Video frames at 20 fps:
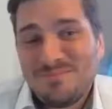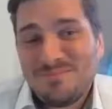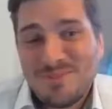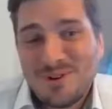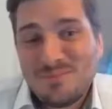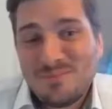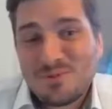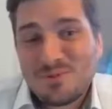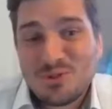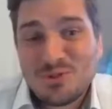
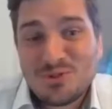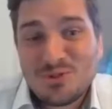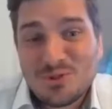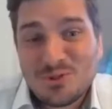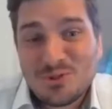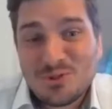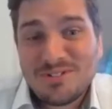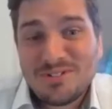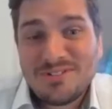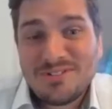I'm Jon
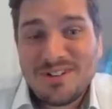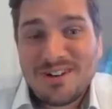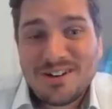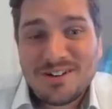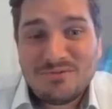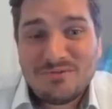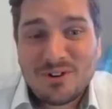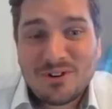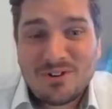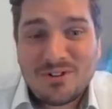Doyle.
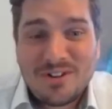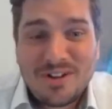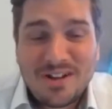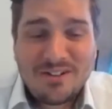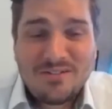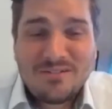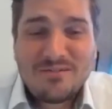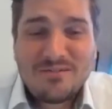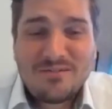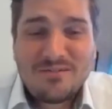I run
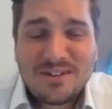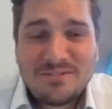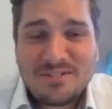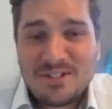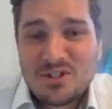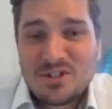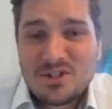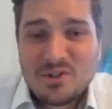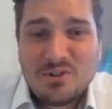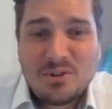and
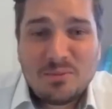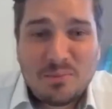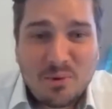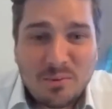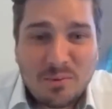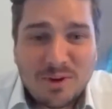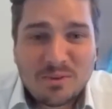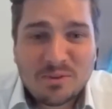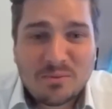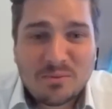founded
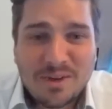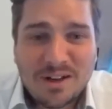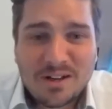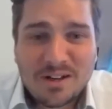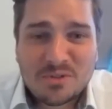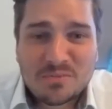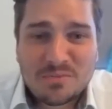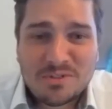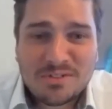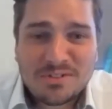Juniper Wealth
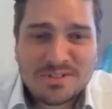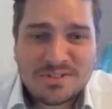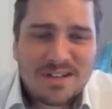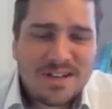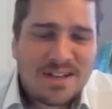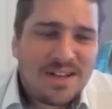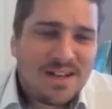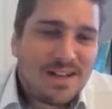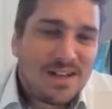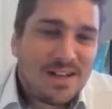Management.
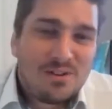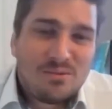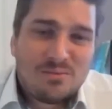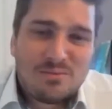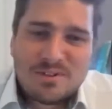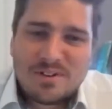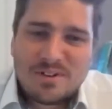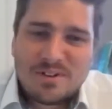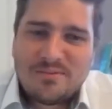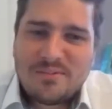
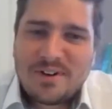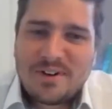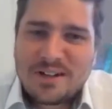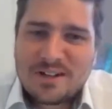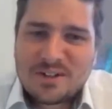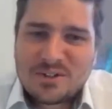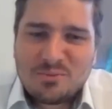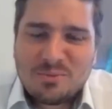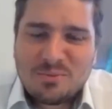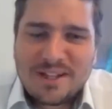We're a
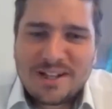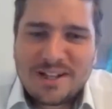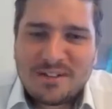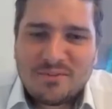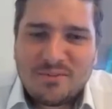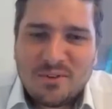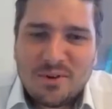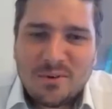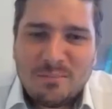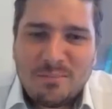financial planning
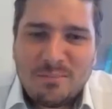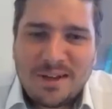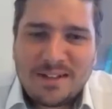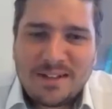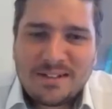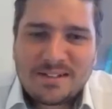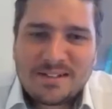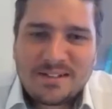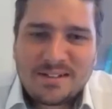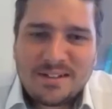firm
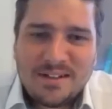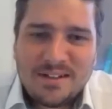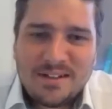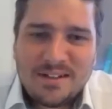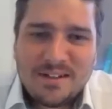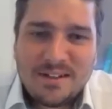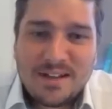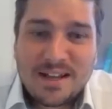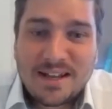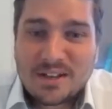based
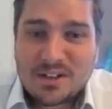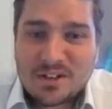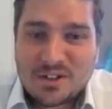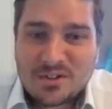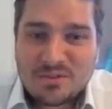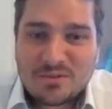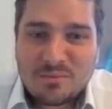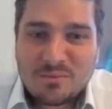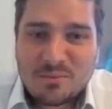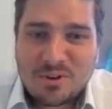in
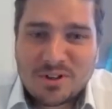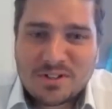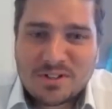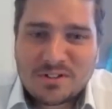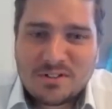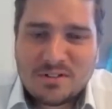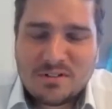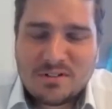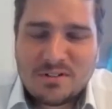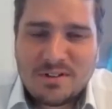Lancashire and
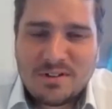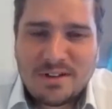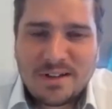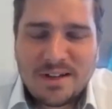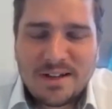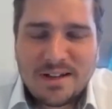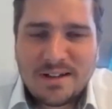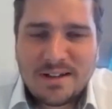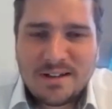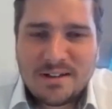Preston,
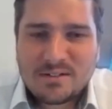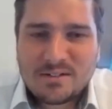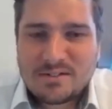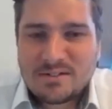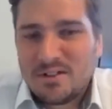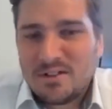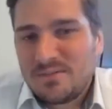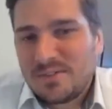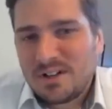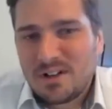
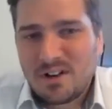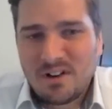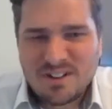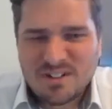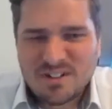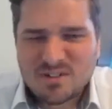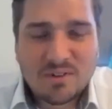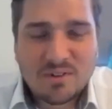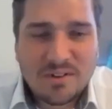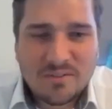serving
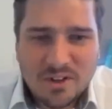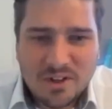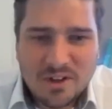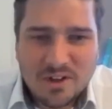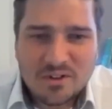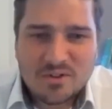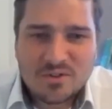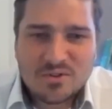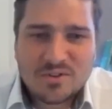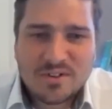clients all over the
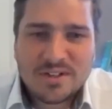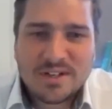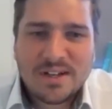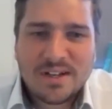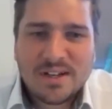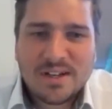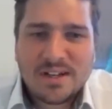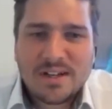country,